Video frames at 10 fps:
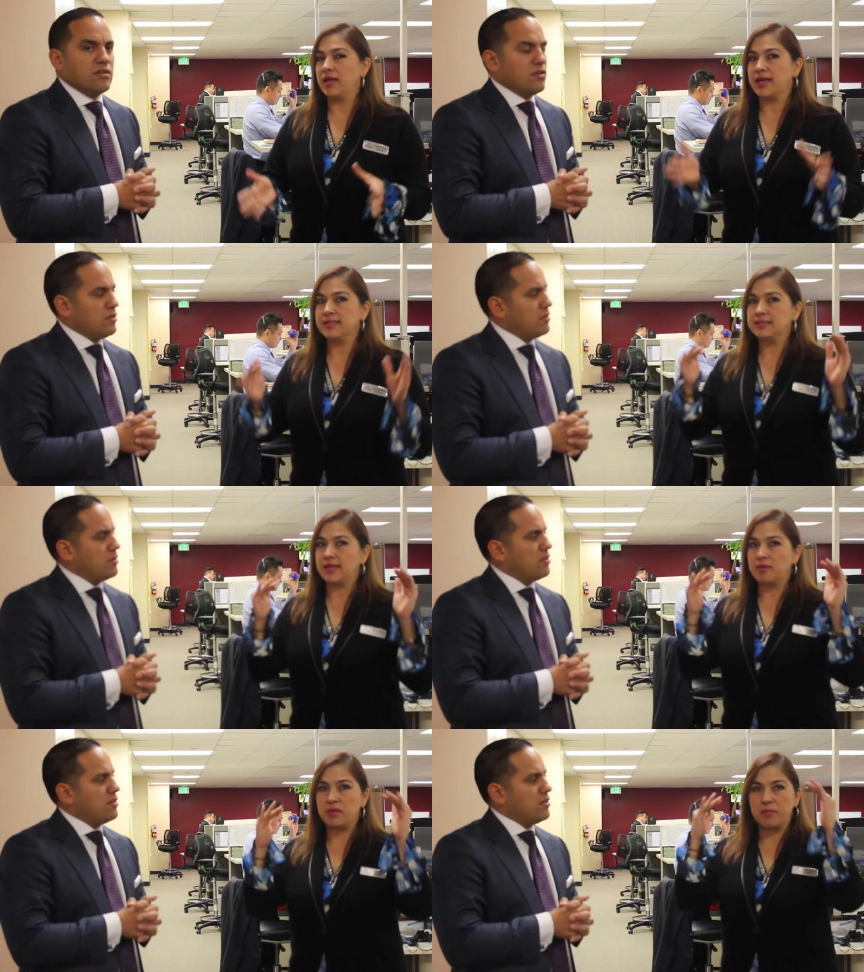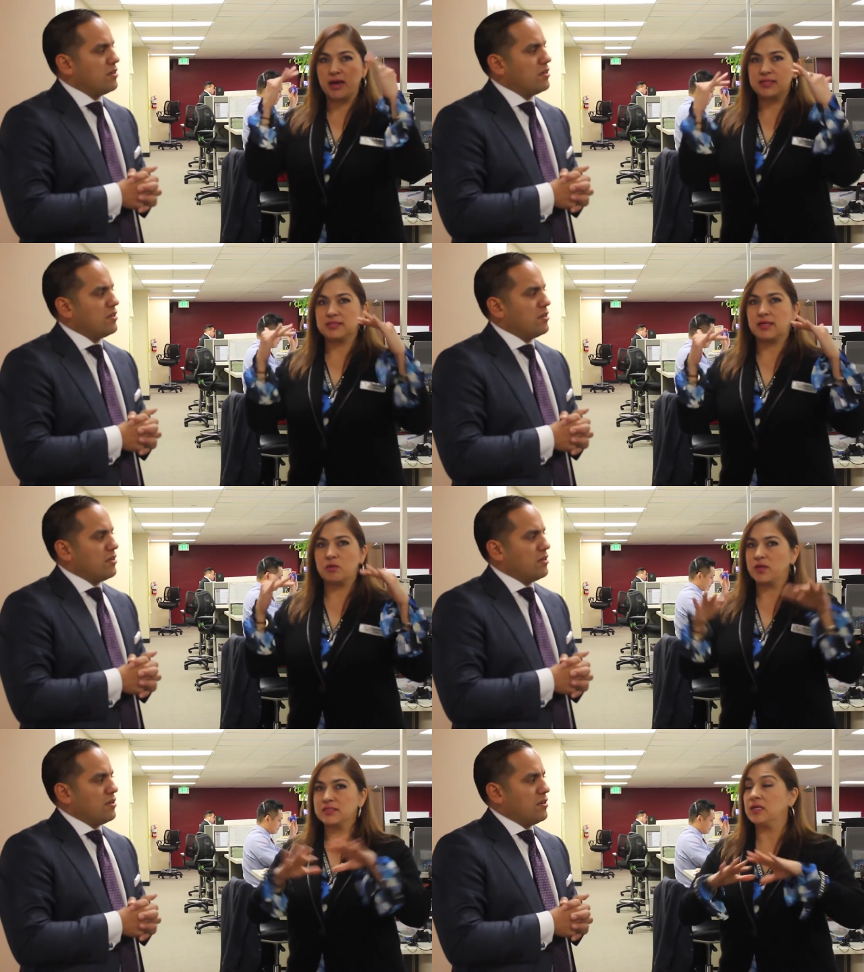Speaker 1: like I said, my mindset it
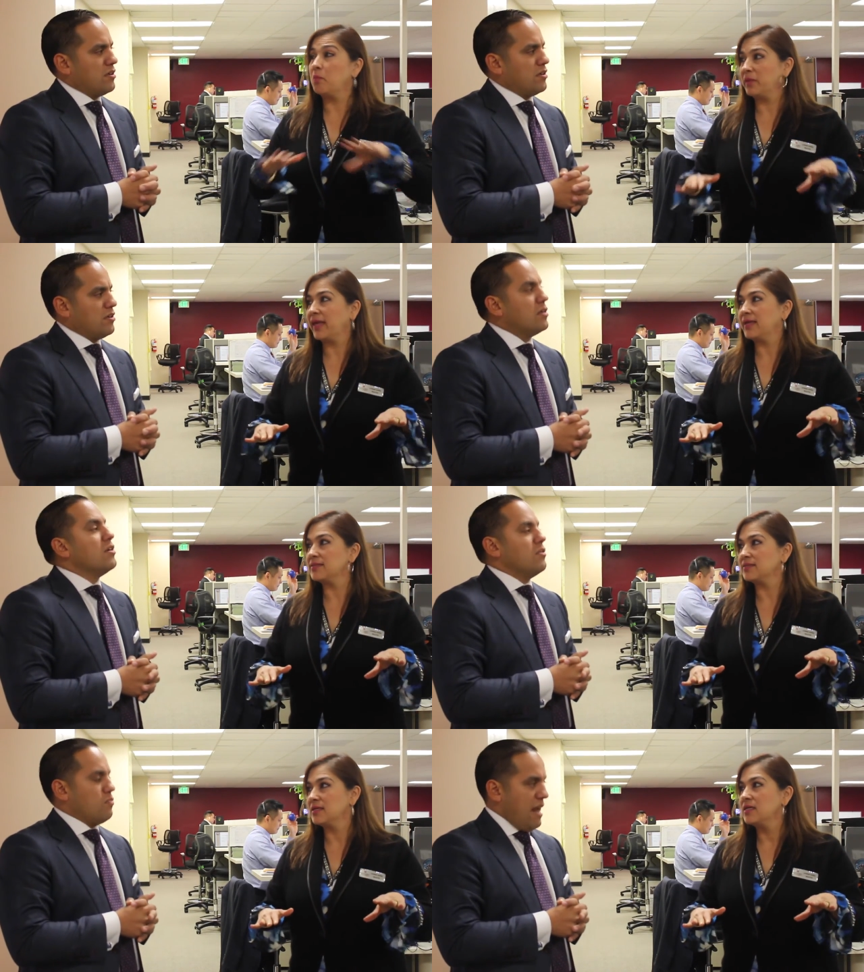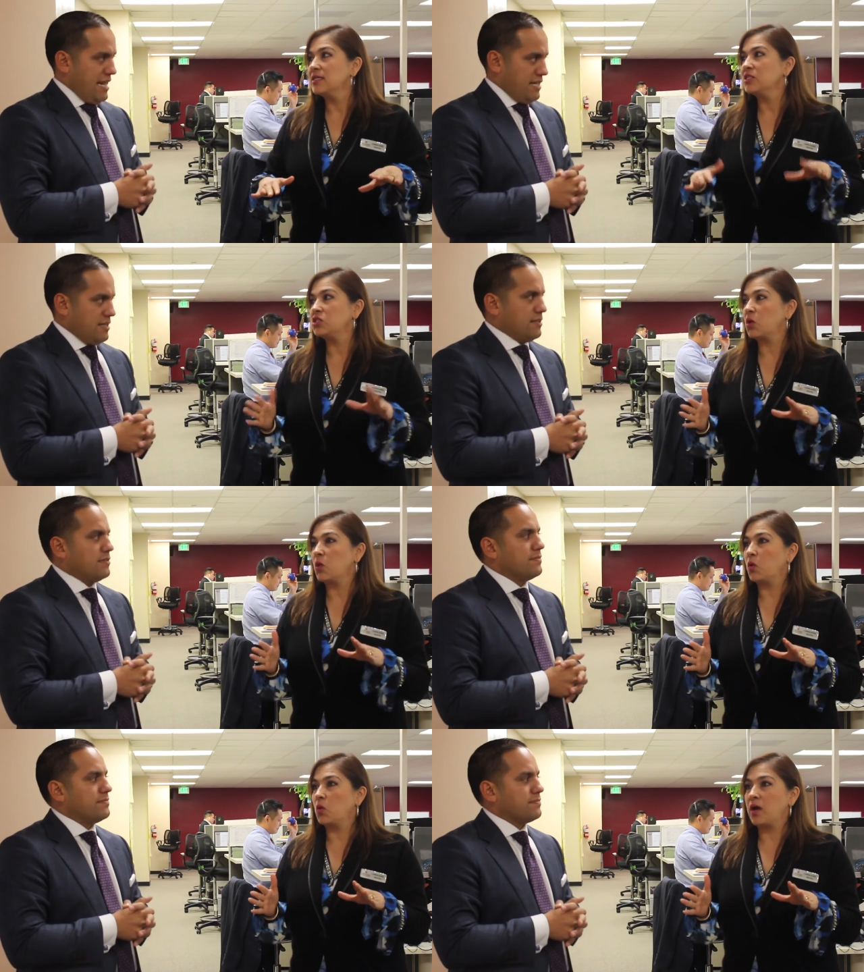wasn't on place. Right.
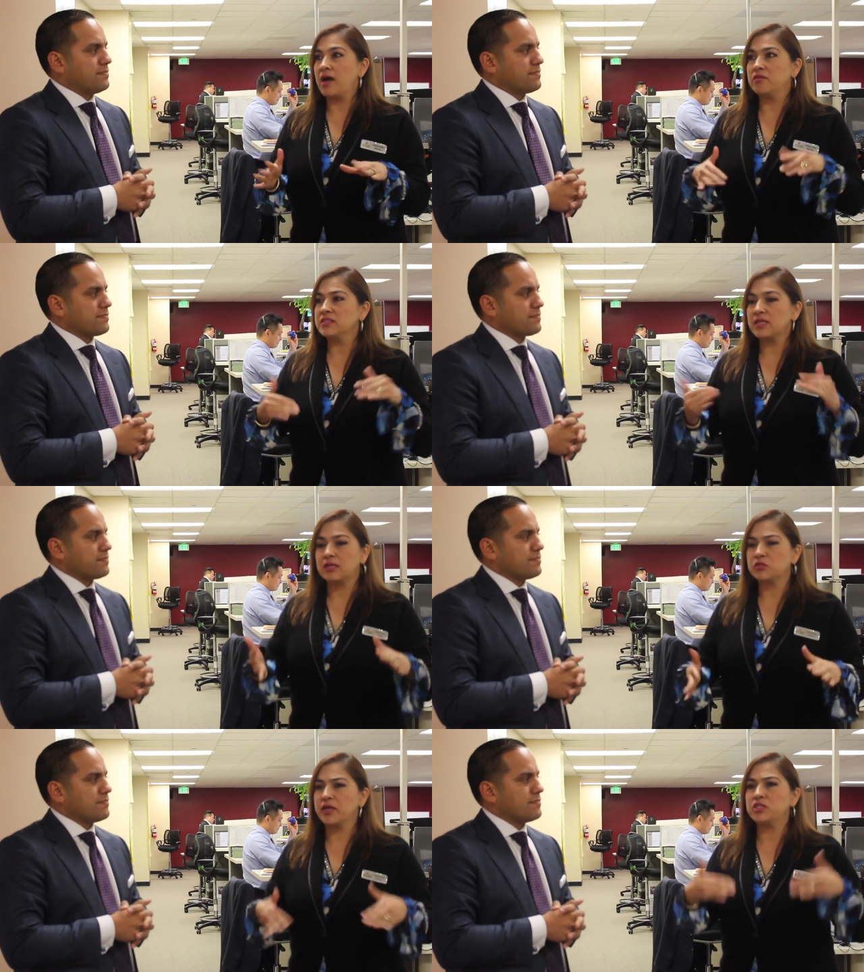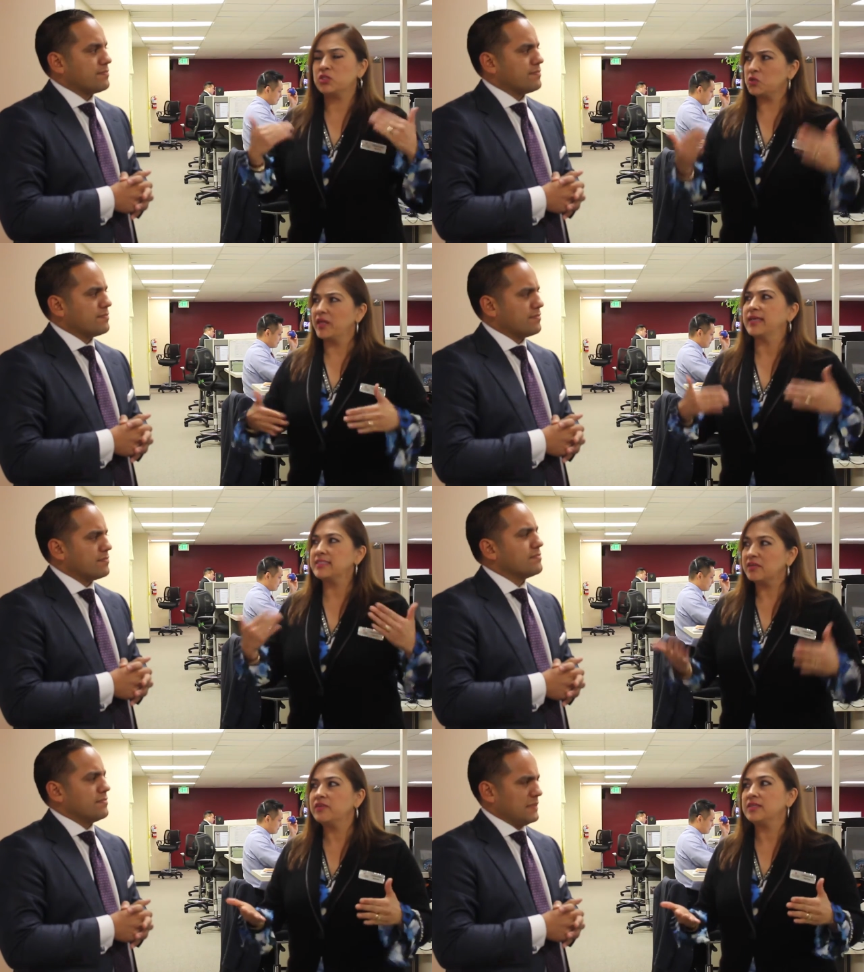So I was here trying to do the
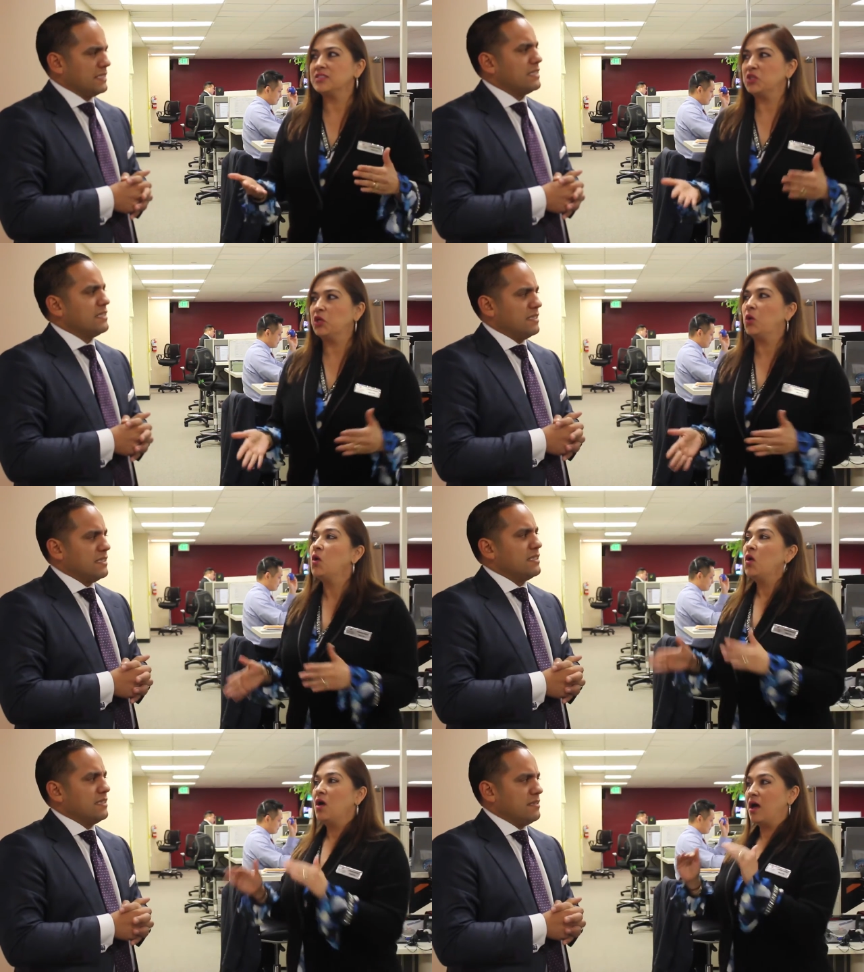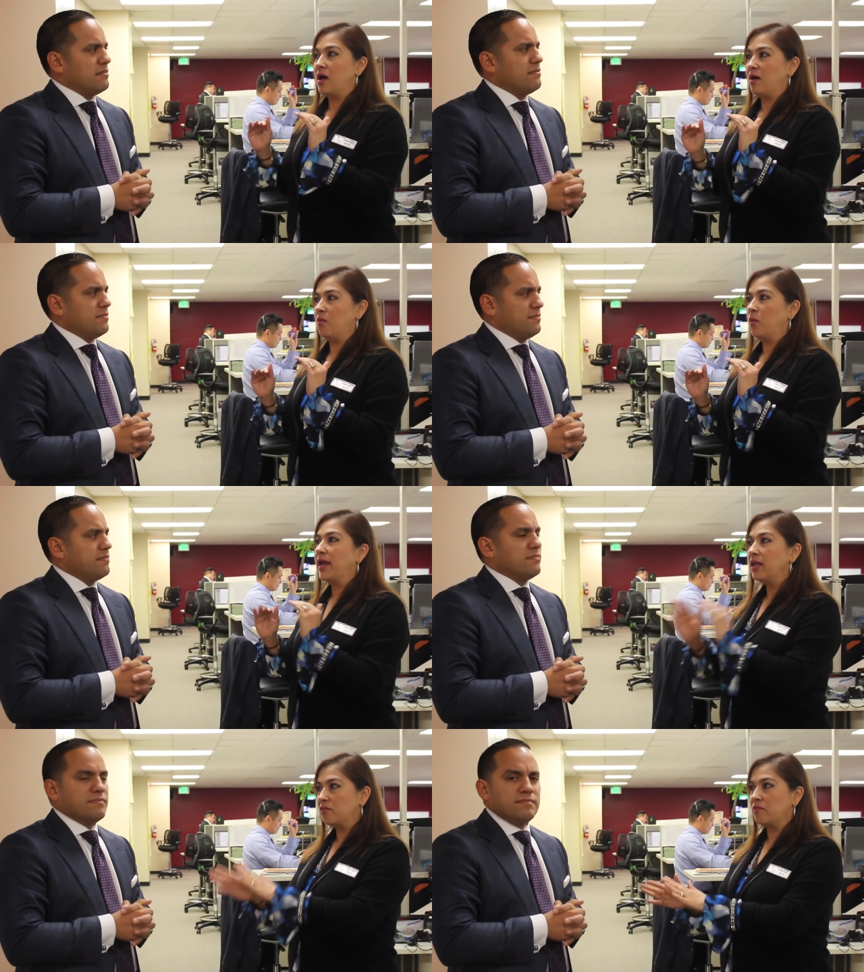activities. You know, uh, what I
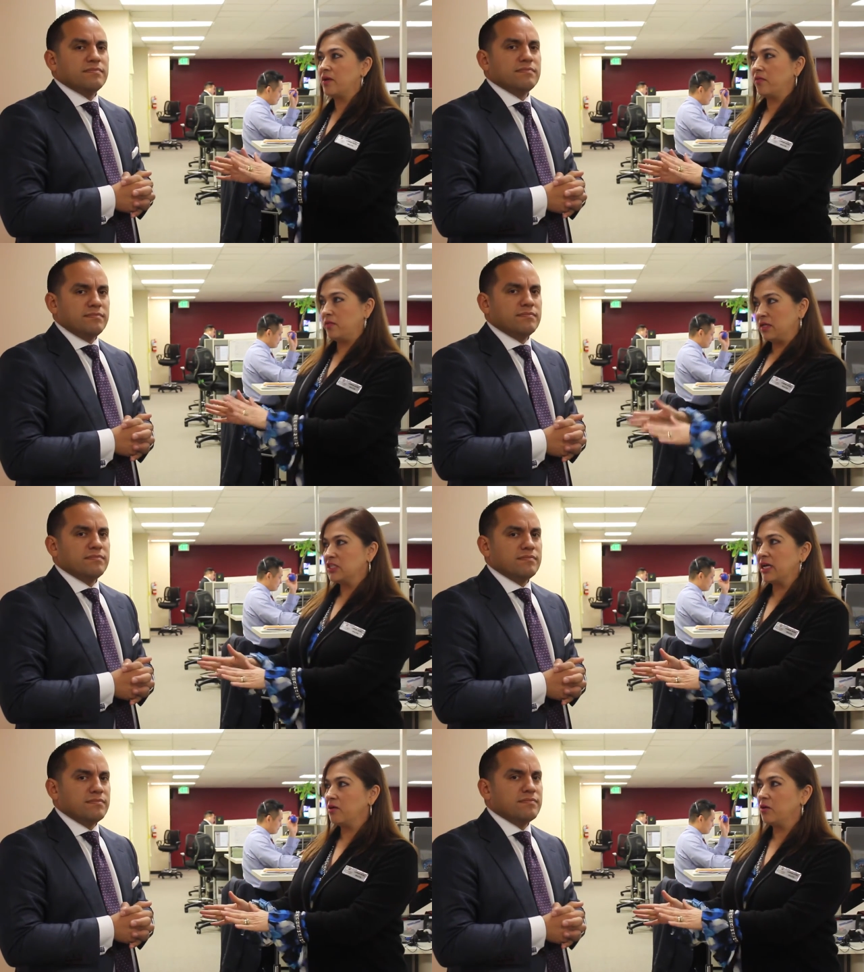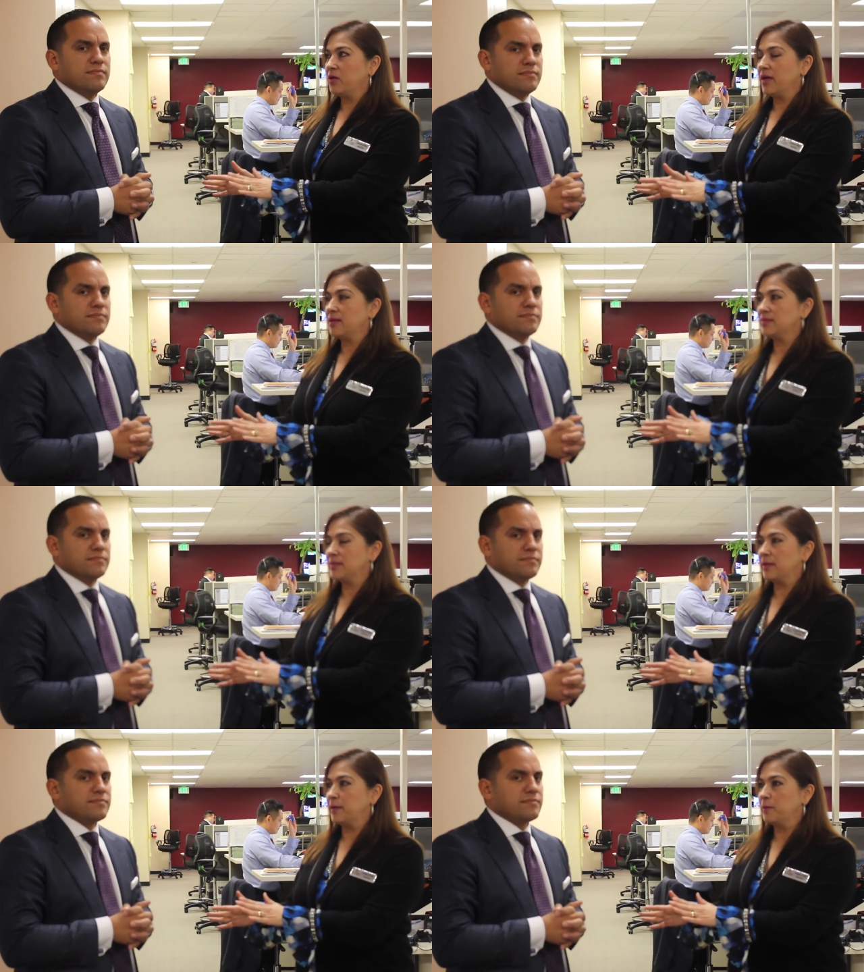love about Intero is
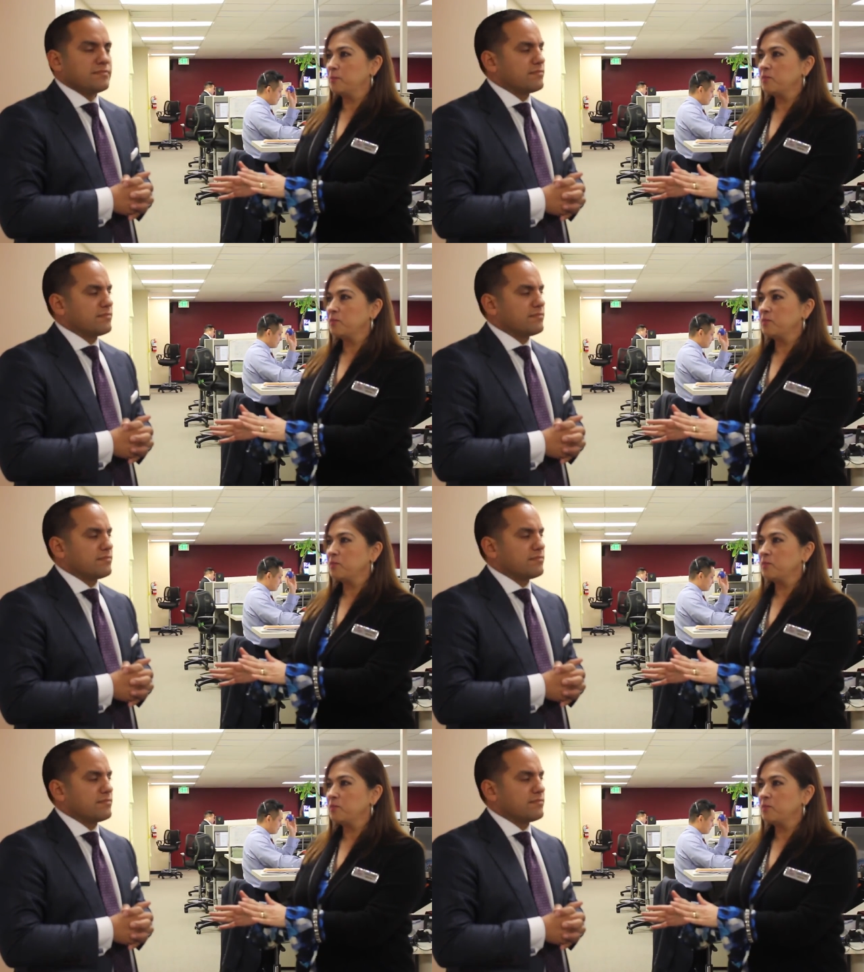uh,